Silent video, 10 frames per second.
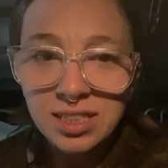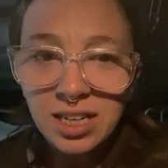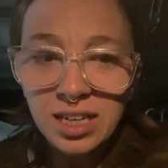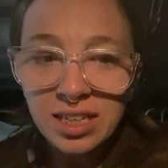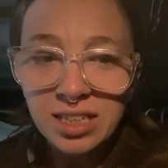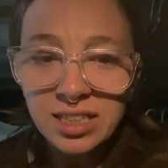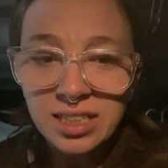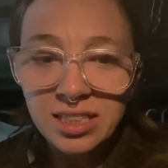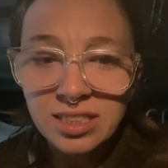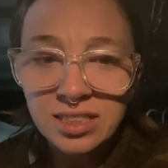
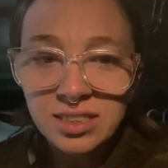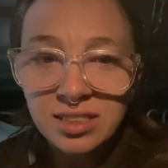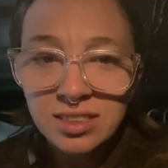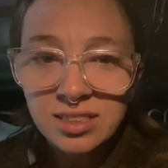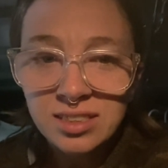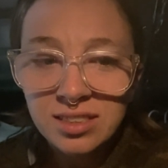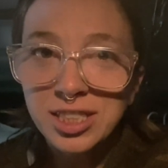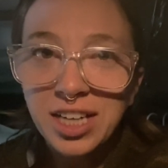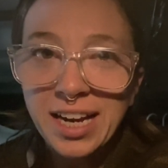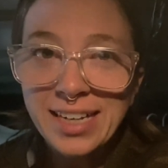I struggle with
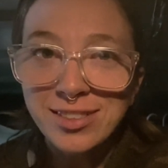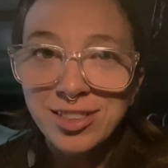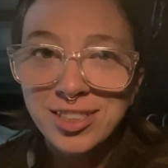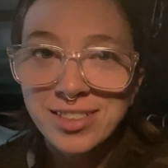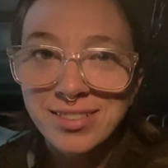change.